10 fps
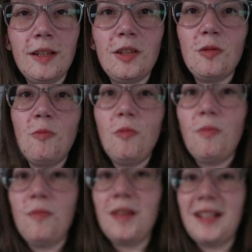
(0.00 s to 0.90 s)
some
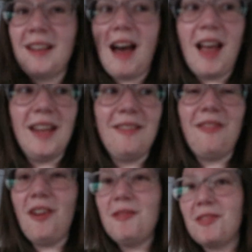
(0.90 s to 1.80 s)
guy
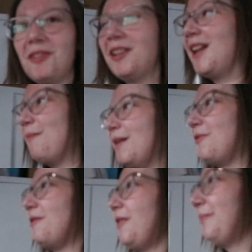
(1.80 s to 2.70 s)
thought he was looking at me,
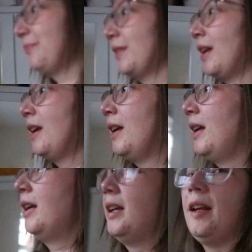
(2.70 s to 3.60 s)
but he won't.
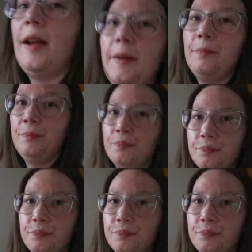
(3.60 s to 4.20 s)
Um,